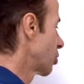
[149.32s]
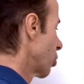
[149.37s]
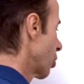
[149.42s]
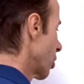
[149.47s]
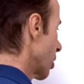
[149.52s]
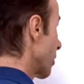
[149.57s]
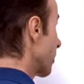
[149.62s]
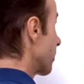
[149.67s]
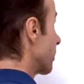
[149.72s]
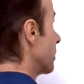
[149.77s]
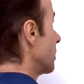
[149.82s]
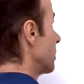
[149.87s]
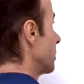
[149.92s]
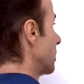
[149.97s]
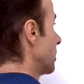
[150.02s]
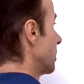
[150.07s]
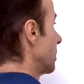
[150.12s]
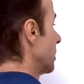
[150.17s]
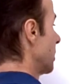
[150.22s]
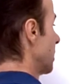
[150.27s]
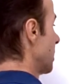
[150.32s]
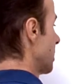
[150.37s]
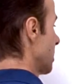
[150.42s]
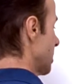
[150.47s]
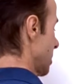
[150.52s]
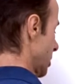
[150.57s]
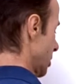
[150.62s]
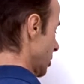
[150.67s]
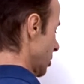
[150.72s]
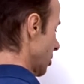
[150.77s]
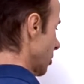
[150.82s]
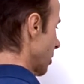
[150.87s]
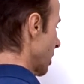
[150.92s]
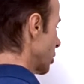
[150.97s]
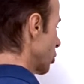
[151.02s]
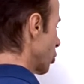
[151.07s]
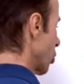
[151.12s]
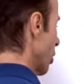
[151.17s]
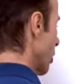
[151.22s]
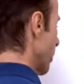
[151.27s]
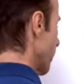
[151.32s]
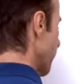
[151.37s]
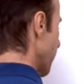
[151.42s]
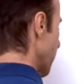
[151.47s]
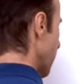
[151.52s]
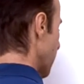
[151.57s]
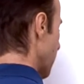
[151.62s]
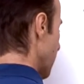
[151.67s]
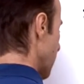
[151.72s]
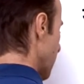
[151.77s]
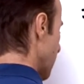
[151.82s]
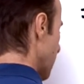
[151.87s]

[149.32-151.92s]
12. So write 12 here.